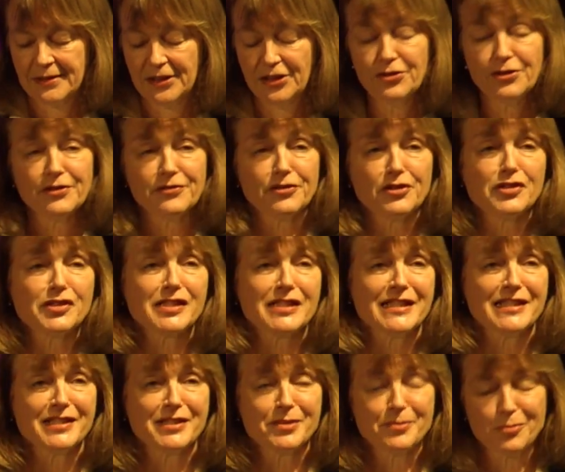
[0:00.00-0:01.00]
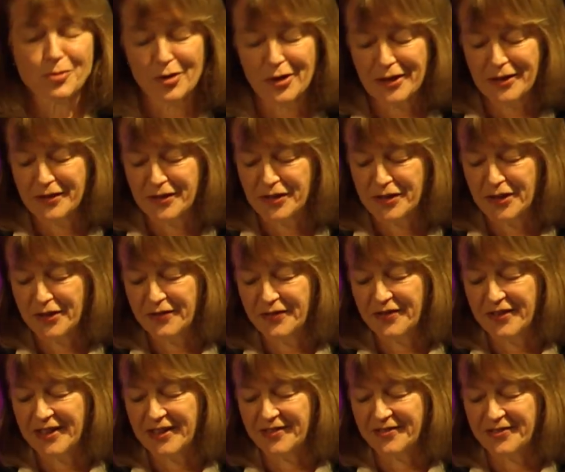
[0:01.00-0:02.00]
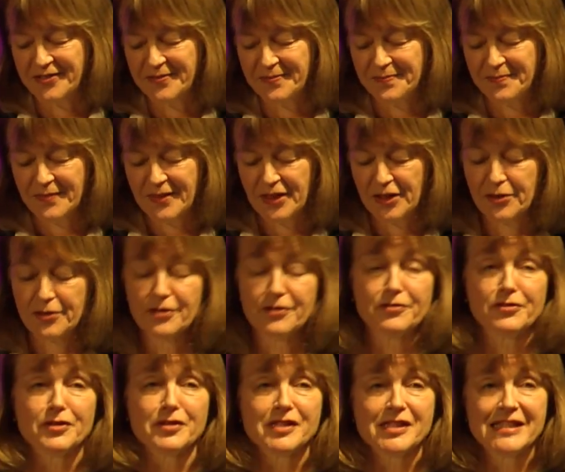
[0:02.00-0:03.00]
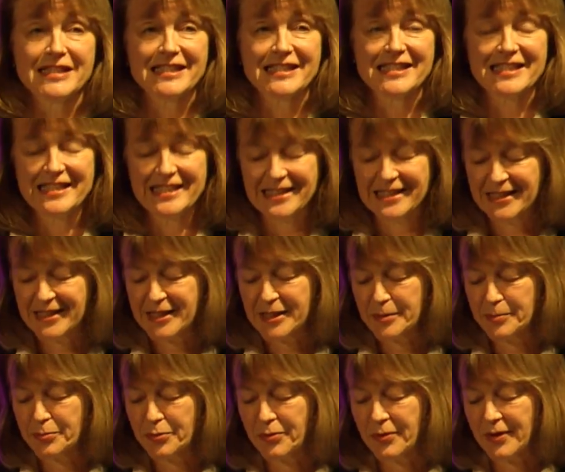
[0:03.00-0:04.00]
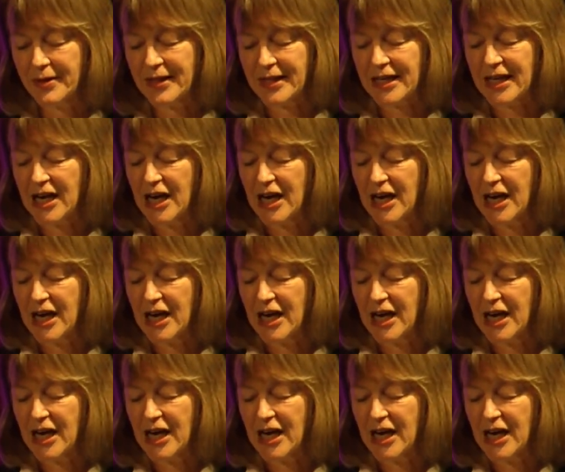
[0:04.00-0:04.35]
Universities are more conservative. Universities need to support the